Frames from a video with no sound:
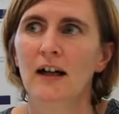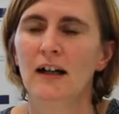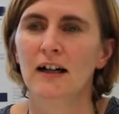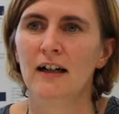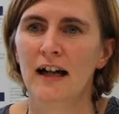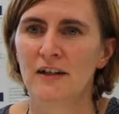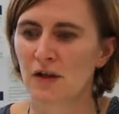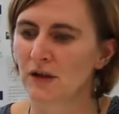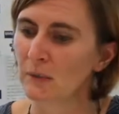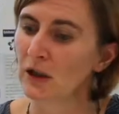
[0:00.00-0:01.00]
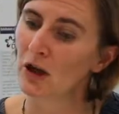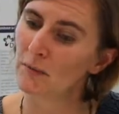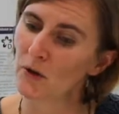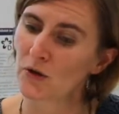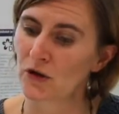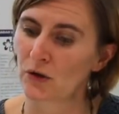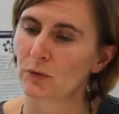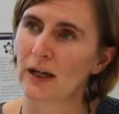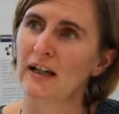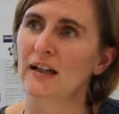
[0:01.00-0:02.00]
And so they become
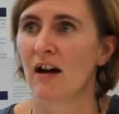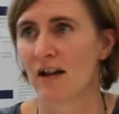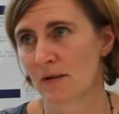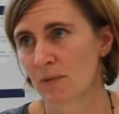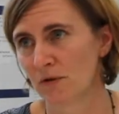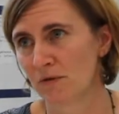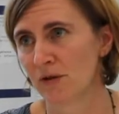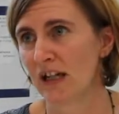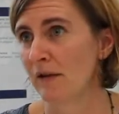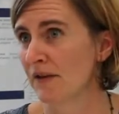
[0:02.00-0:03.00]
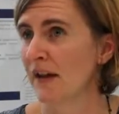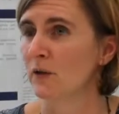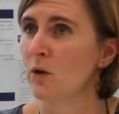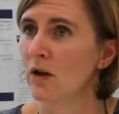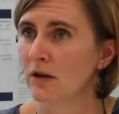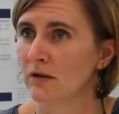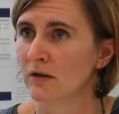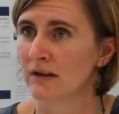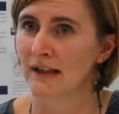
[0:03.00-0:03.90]
also recognizable for the outside world.